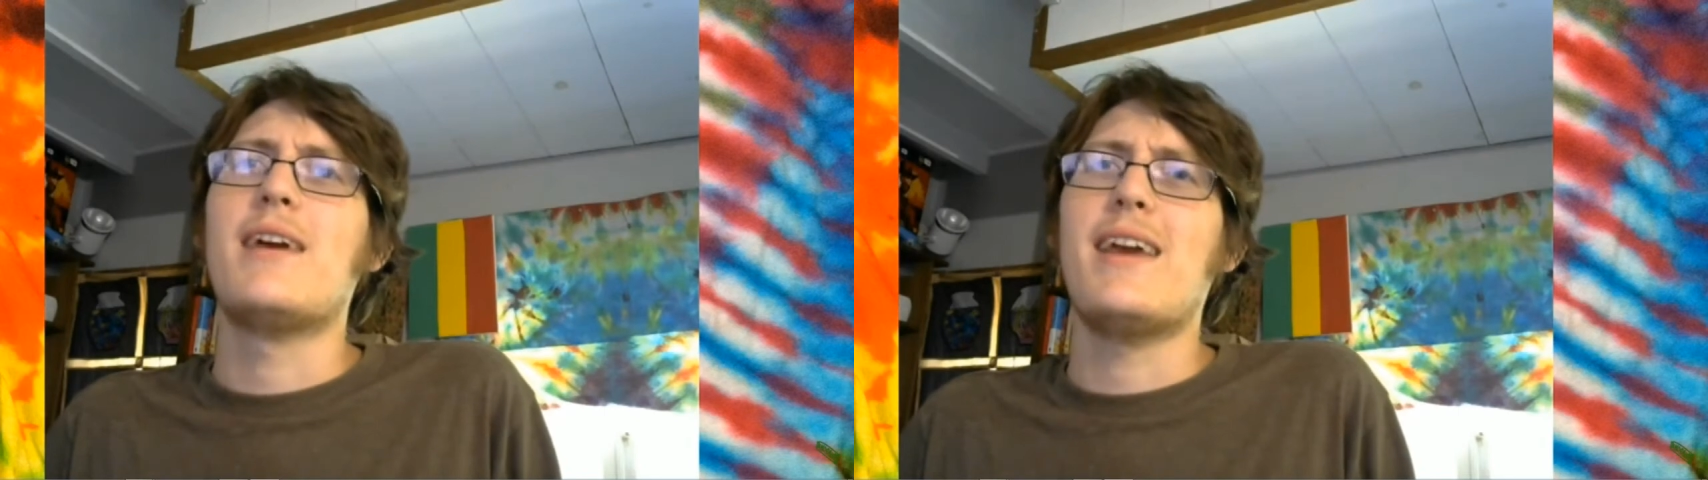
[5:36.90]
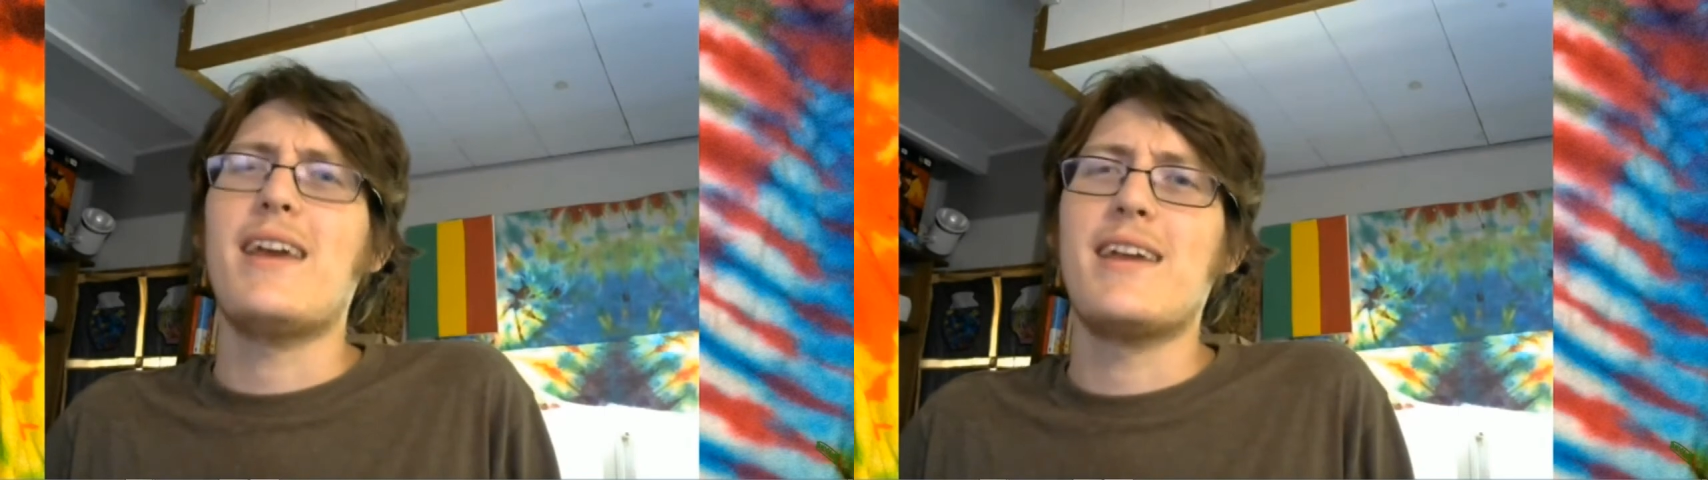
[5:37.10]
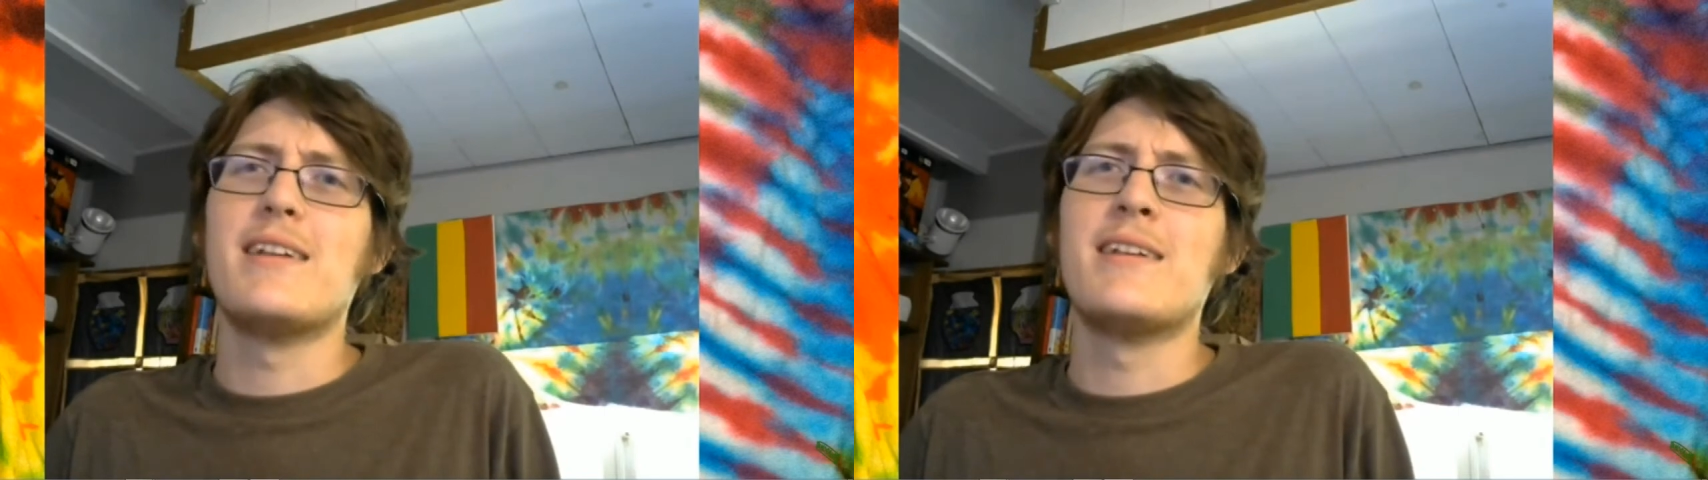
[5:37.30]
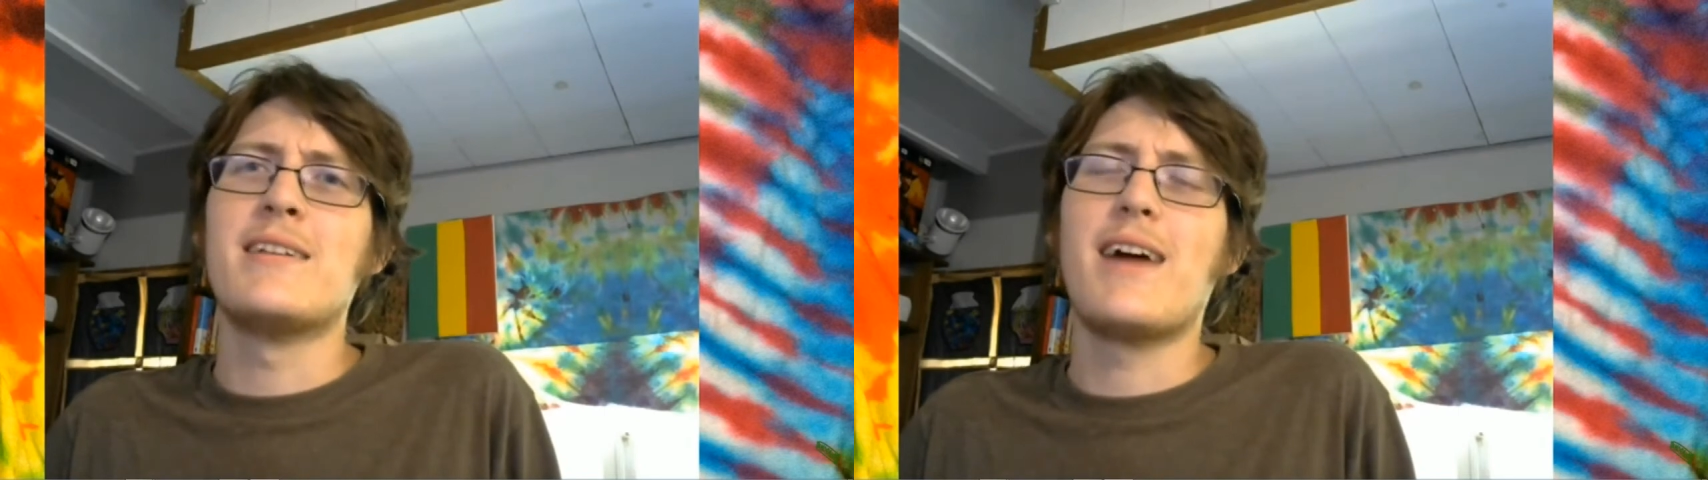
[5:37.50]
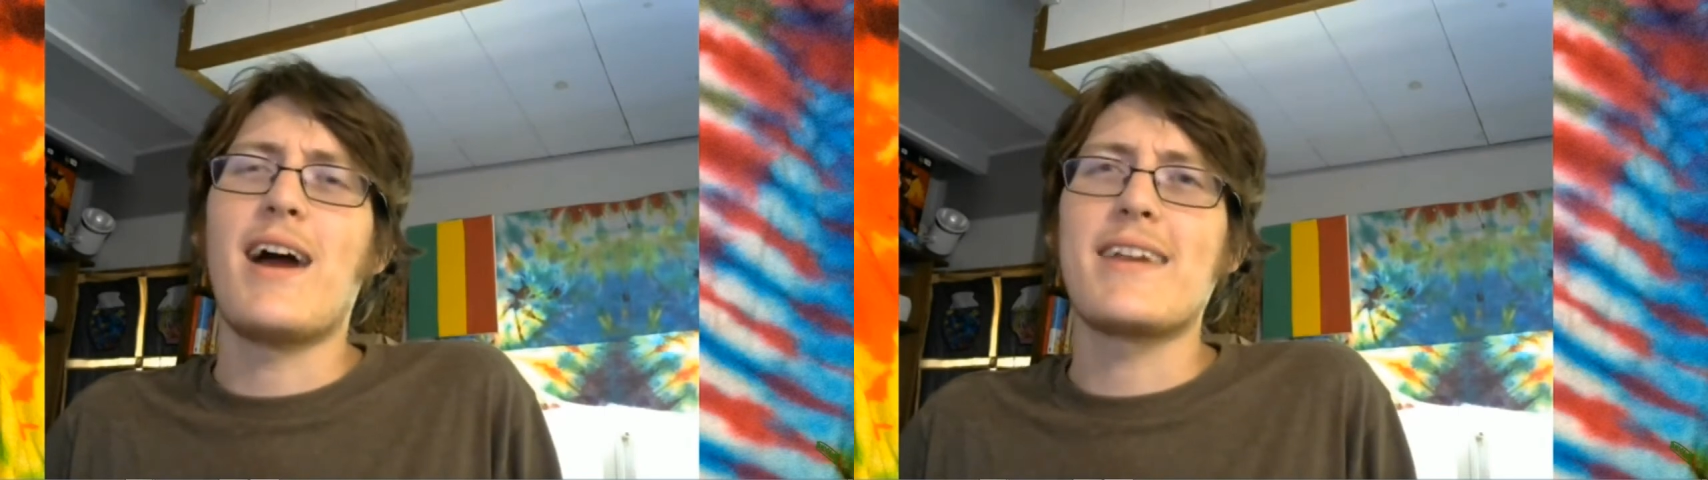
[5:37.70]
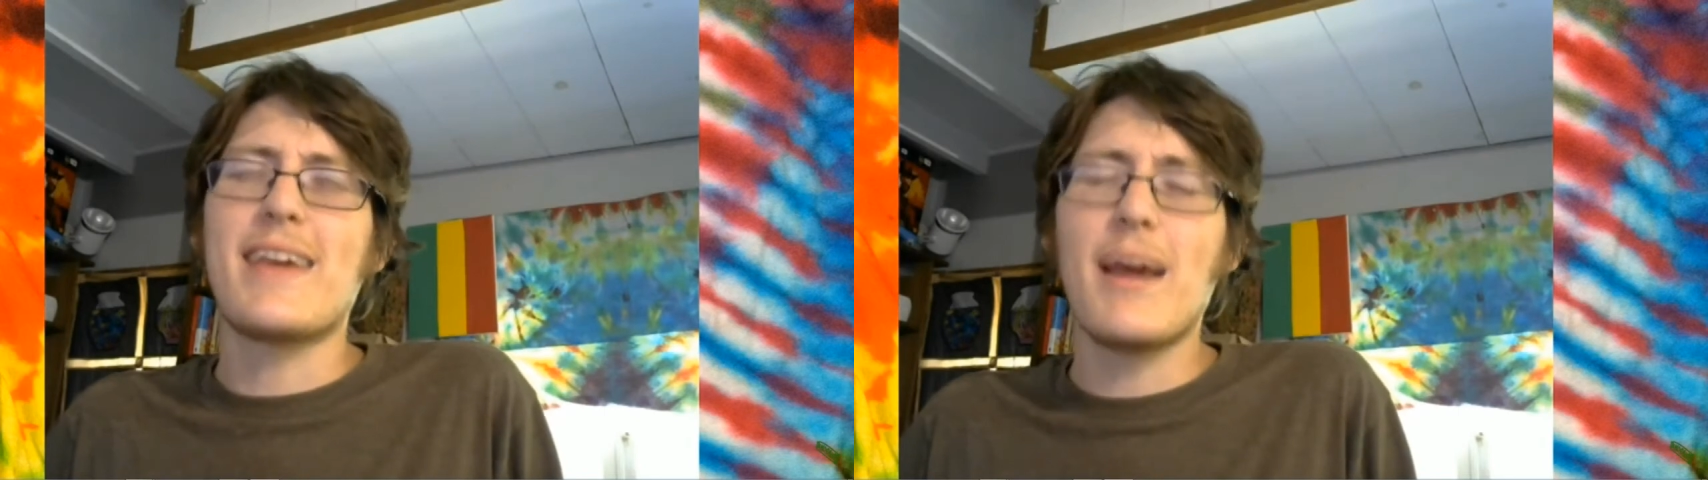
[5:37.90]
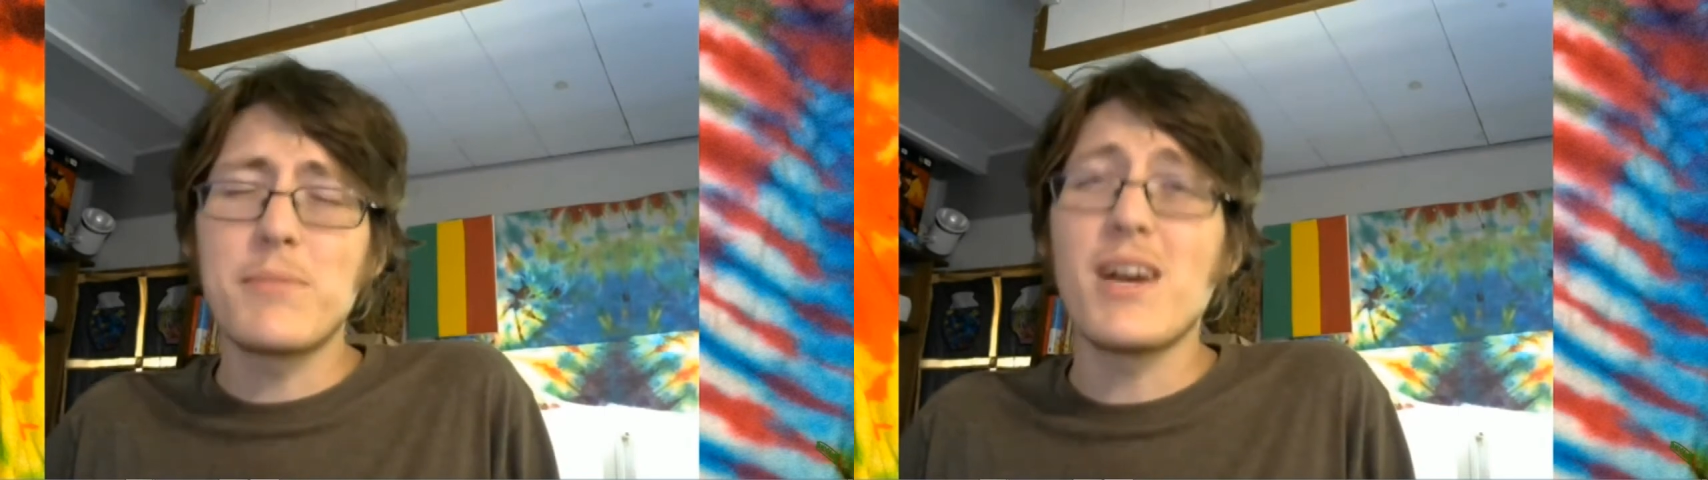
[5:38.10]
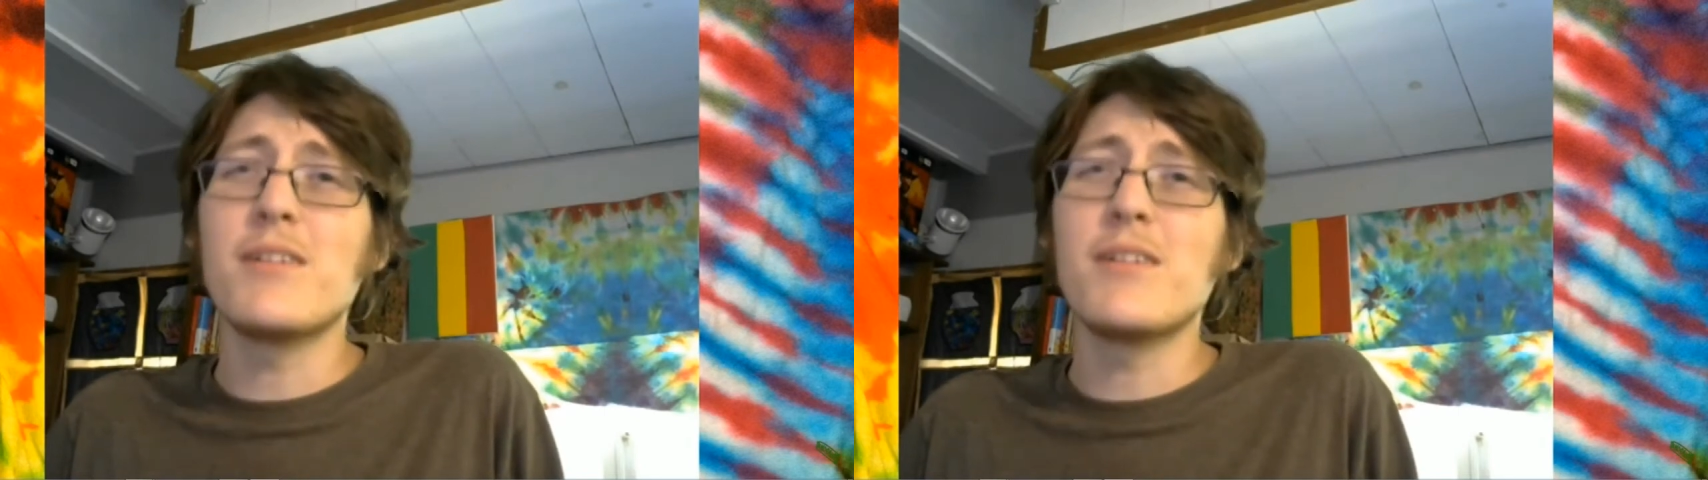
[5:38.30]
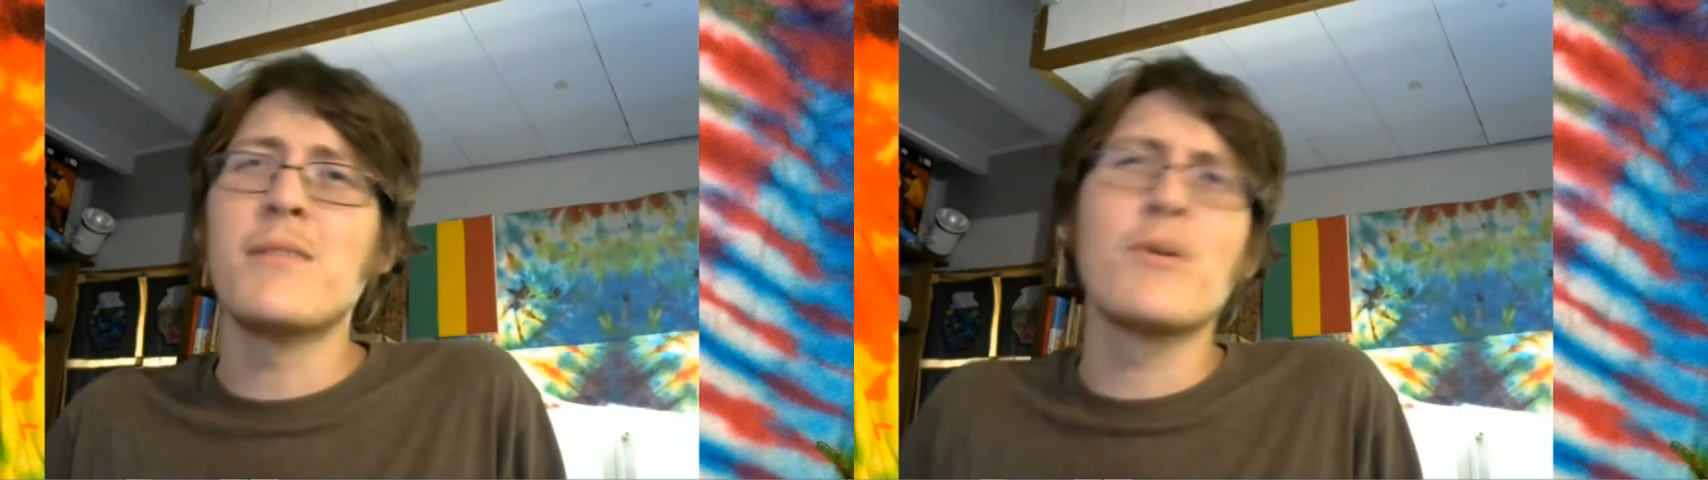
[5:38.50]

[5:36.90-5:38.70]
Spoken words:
And I kept telling them,